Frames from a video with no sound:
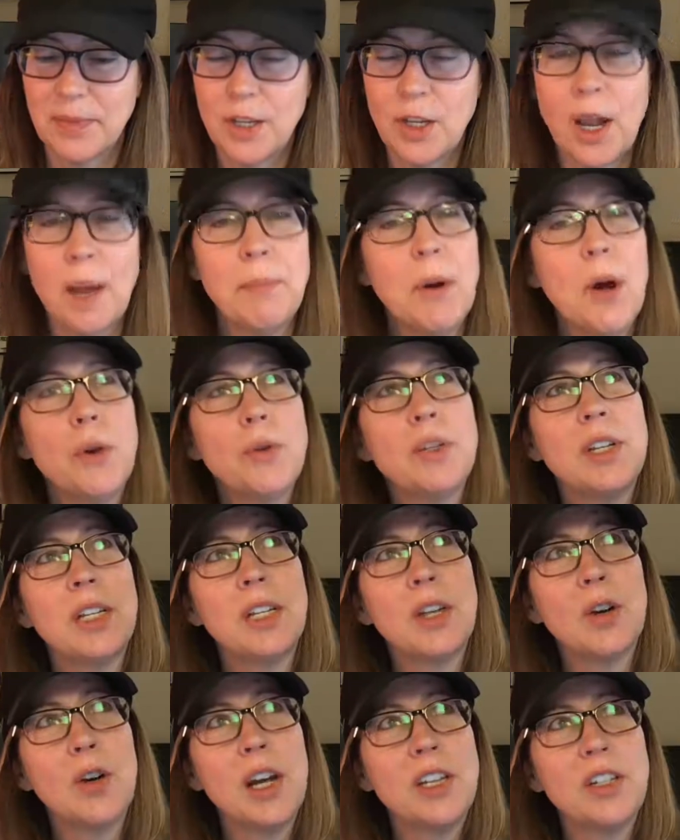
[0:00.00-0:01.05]
I'm posing
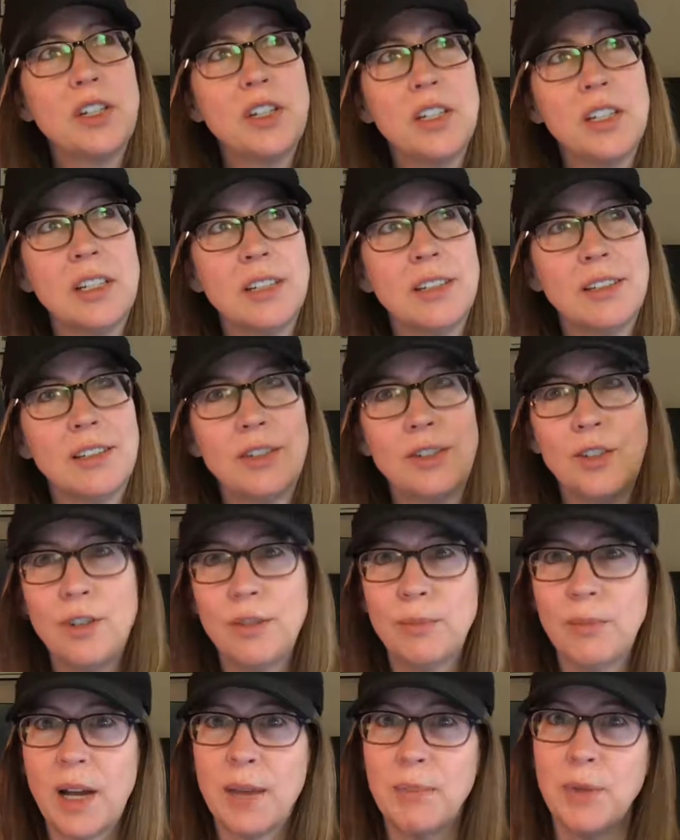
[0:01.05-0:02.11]
the question
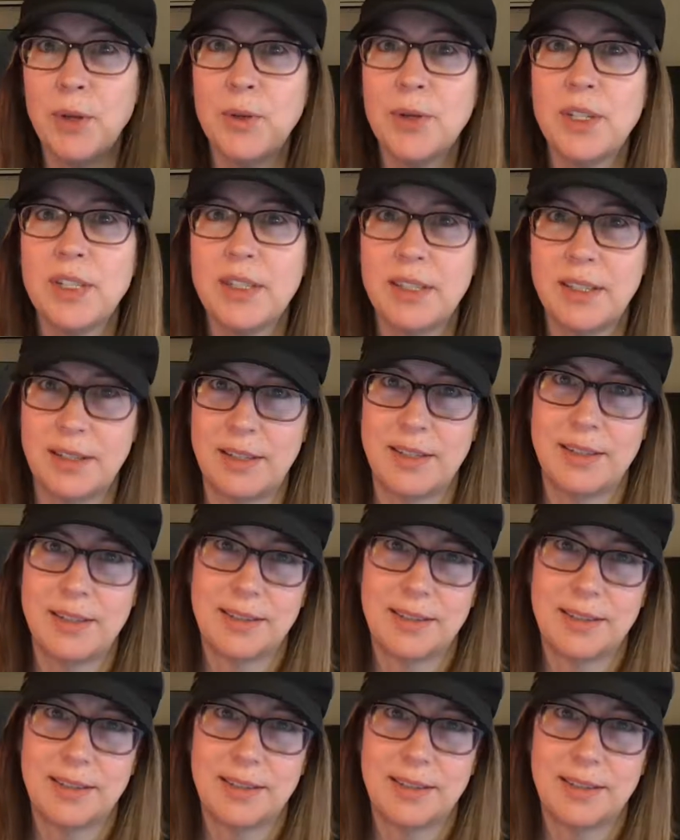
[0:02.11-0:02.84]
to my muses.